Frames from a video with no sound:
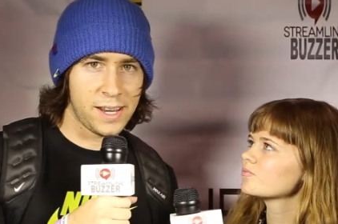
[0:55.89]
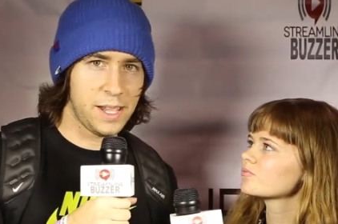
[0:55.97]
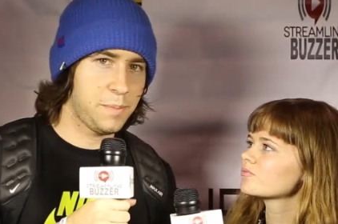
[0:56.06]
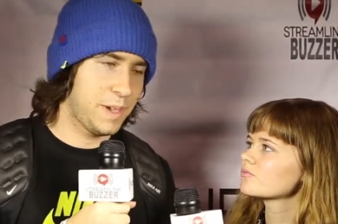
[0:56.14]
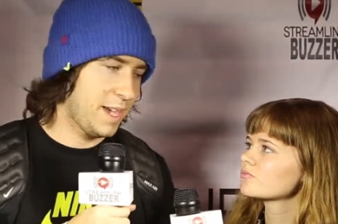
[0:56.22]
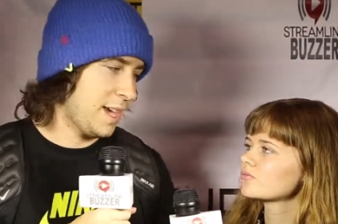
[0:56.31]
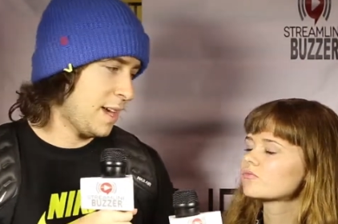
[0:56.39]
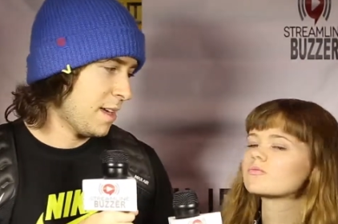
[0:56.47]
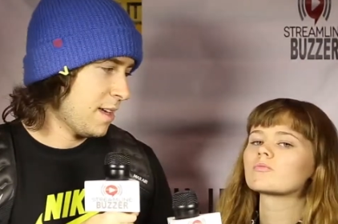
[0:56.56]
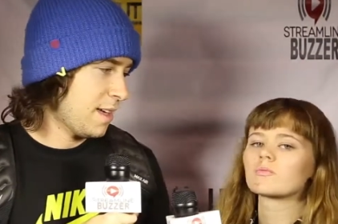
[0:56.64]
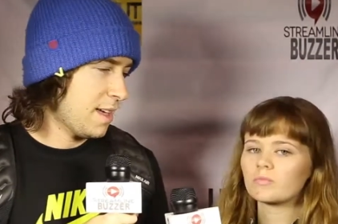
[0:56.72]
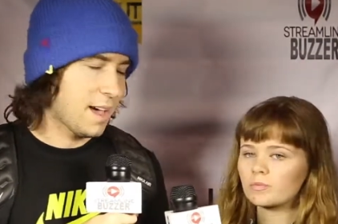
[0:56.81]
Speaker 1: an EP, mm
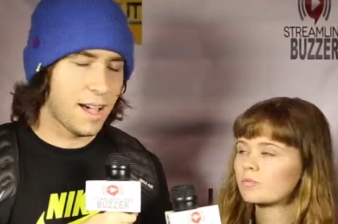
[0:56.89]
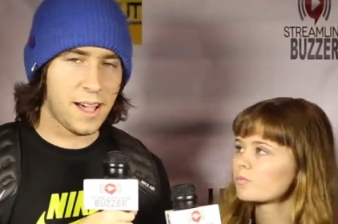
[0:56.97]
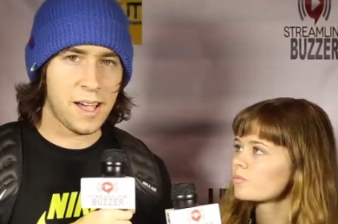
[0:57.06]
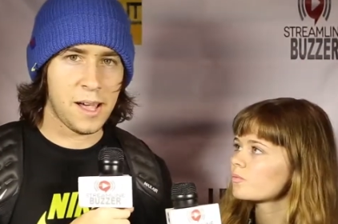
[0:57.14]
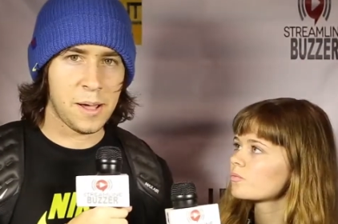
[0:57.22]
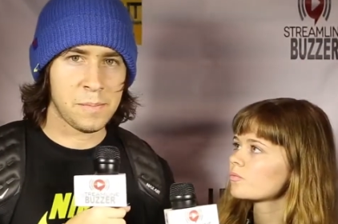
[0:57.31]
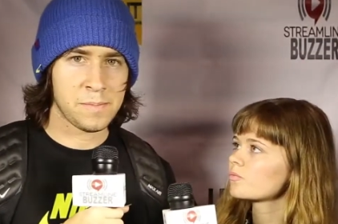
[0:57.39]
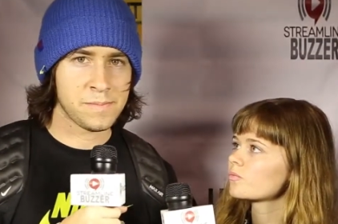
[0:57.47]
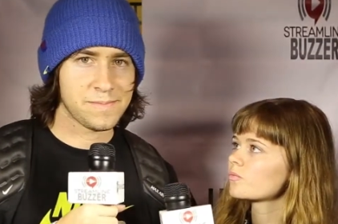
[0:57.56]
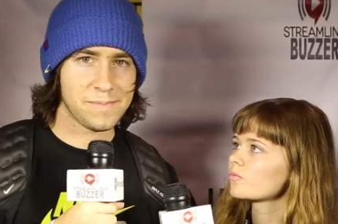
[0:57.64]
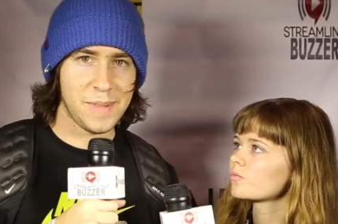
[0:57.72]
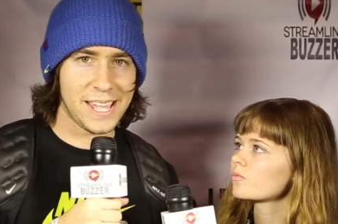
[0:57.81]
-hmm. um,
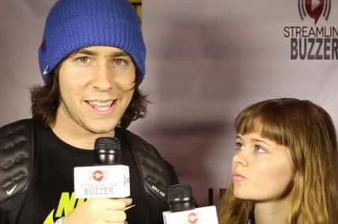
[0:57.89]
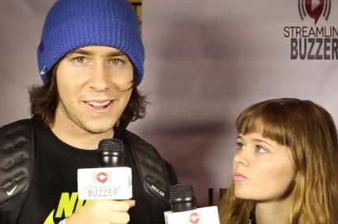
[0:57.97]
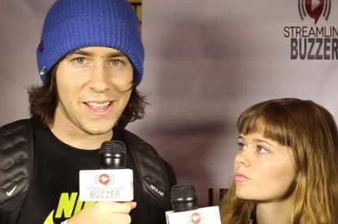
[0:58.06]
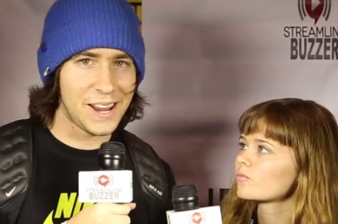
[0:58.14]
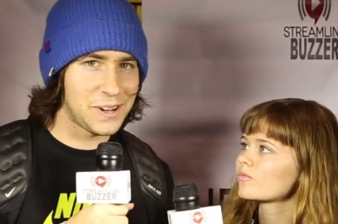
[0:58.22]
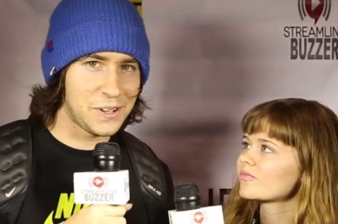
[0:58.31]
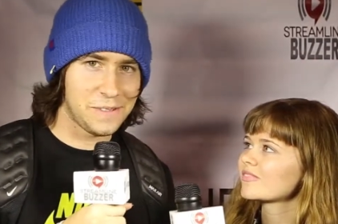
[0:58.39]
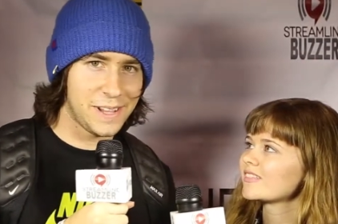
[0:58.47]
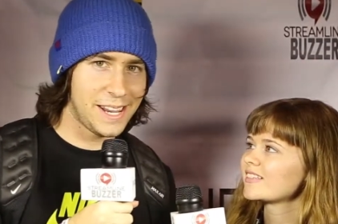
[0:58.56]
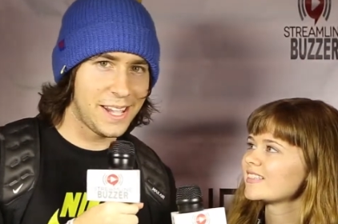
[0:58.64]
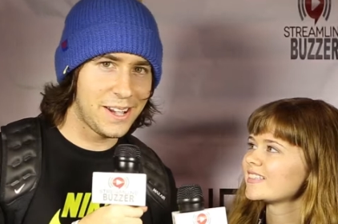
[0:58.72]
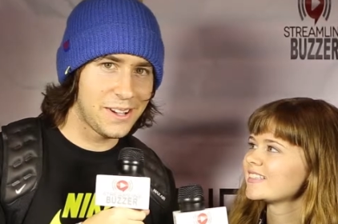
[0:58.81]
making a lot of new
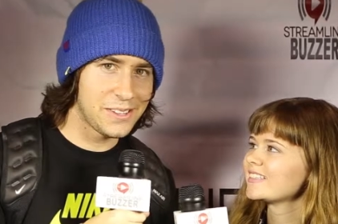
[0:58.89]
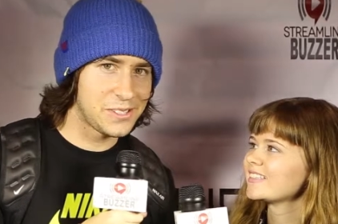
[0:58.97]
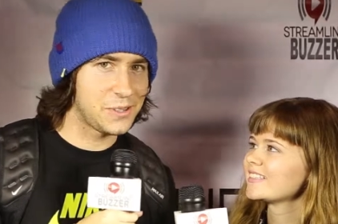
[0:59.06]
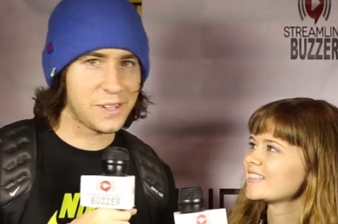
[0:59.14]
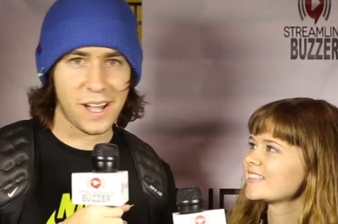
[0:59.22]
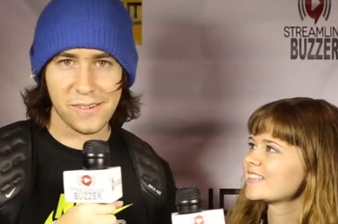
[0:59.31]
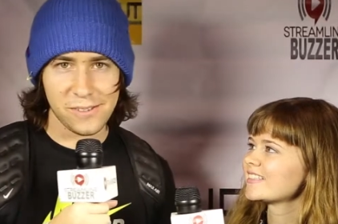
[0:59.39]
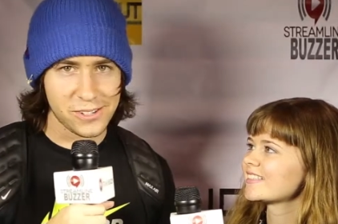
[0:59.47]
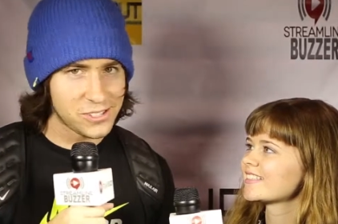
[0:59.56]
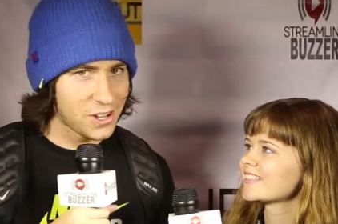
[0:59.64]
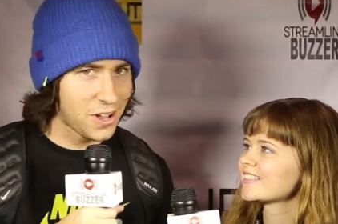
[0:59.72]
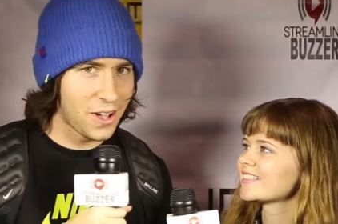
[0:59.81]
videos, new cover
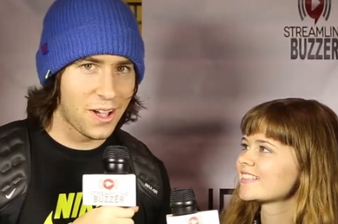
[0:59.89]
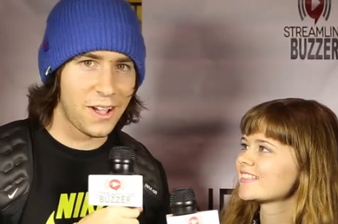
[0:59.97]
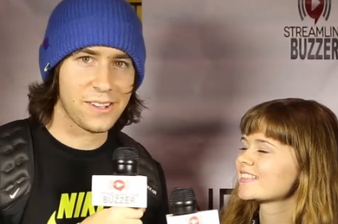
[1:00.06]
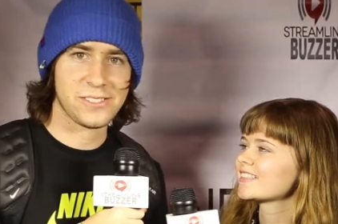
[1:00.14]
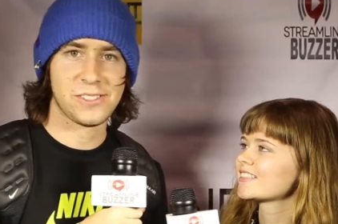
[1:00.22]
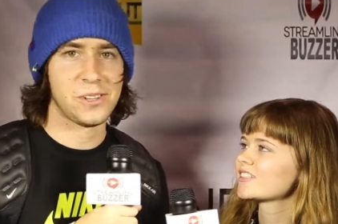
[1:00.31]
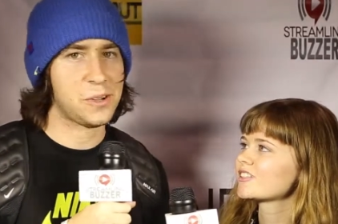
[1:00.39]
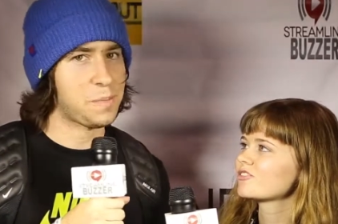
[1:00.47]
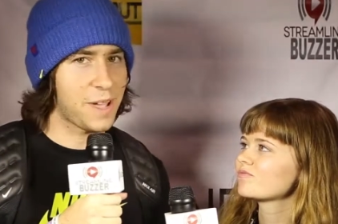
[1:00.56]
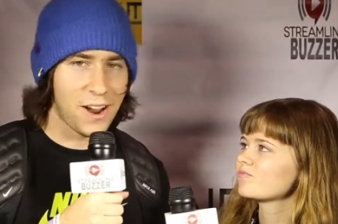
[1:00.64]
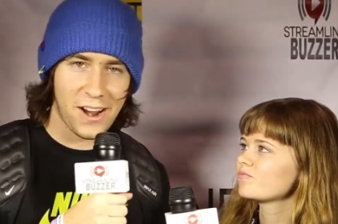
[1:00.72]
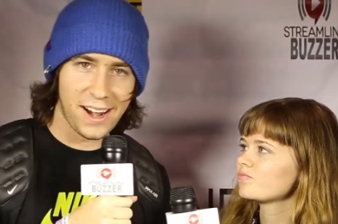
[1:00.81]
songs, new
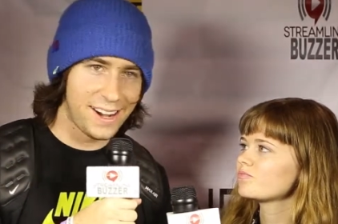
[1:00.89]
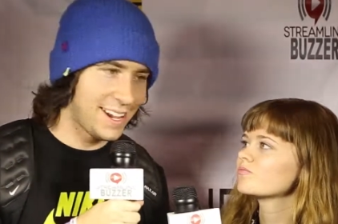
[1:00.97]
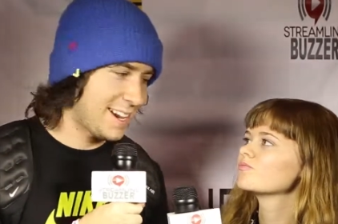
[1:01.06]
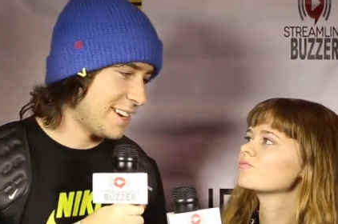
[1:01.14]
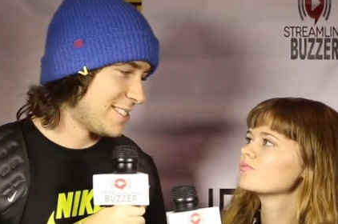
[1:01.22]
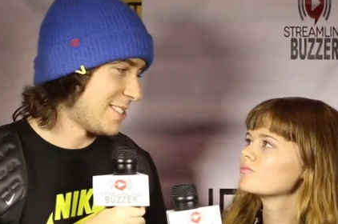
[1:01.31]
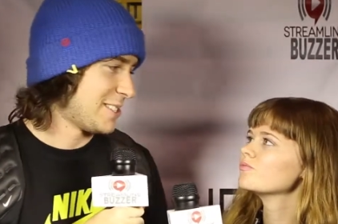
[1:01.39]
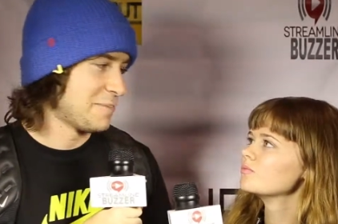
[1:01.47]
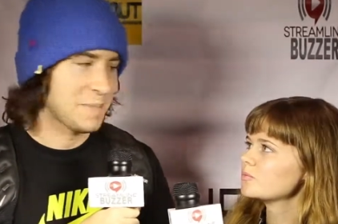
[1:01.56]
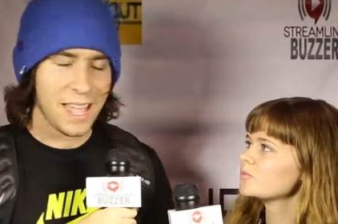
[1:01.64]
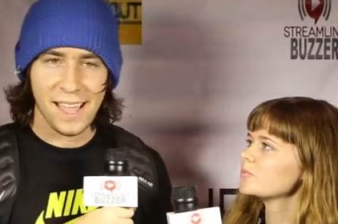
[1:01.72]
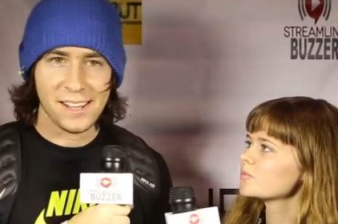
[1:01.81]
parodies. Mm
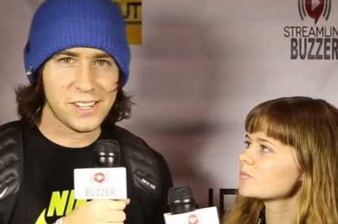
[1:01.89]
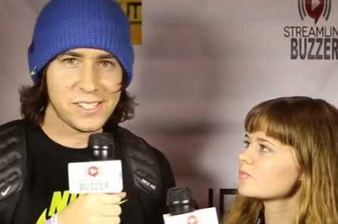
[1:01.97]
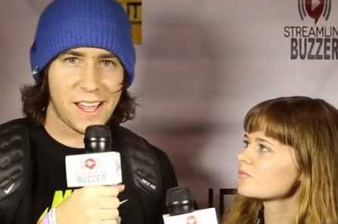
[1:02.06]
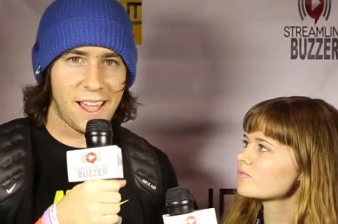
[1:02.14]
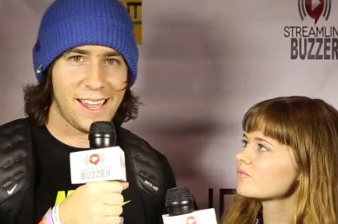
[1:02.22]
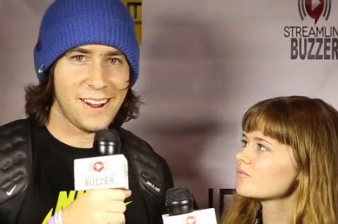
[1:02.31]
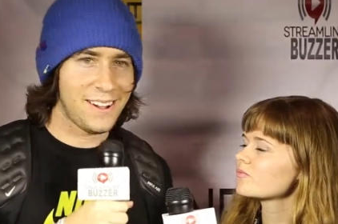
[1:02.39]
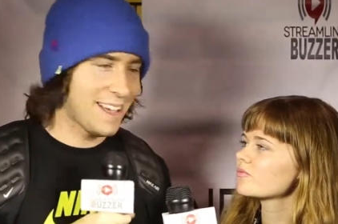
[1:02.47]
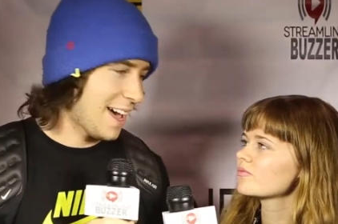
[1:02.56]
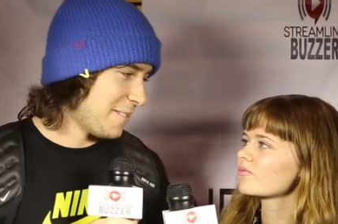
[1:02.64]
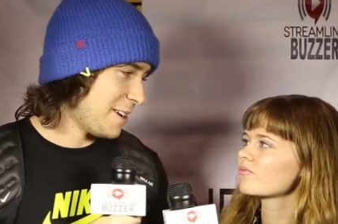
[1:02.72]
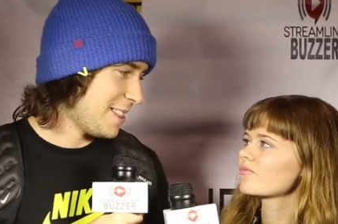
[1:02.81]
-hmm. Just uh, you know
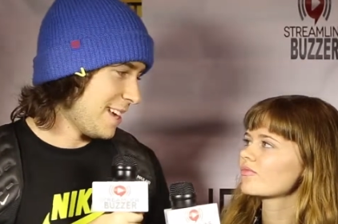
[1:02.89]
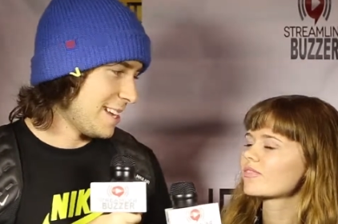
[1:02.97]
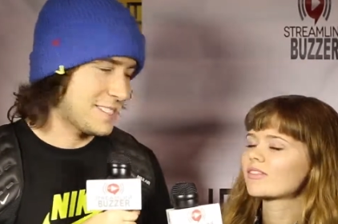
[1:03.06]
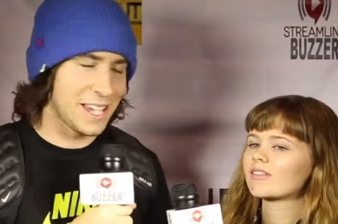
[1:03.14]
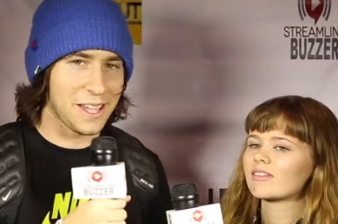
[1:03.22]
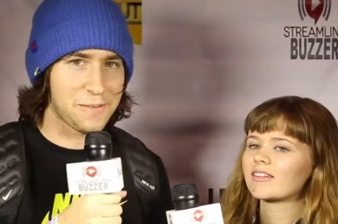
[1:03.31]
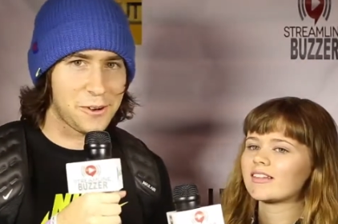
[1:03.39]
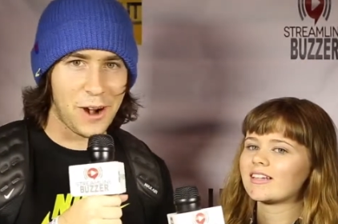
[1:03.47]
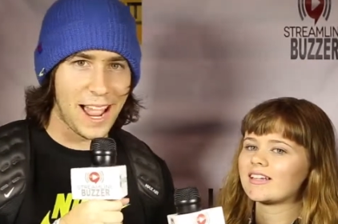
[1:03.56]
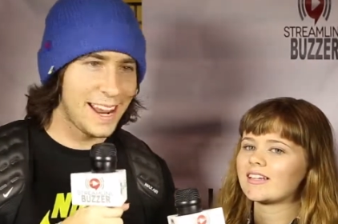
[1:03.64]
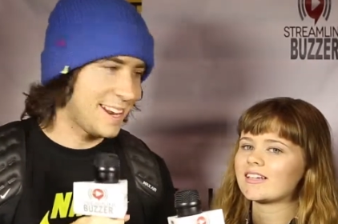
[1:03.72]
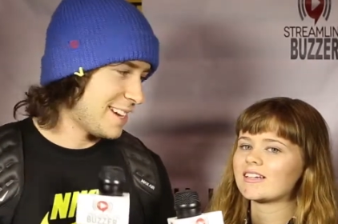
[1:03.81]
everything. It's like a
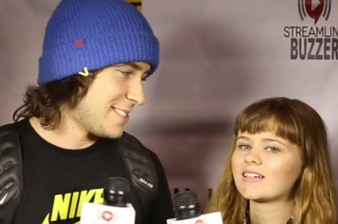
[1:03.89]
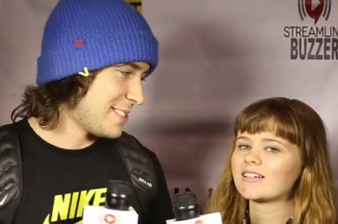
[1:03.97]
variety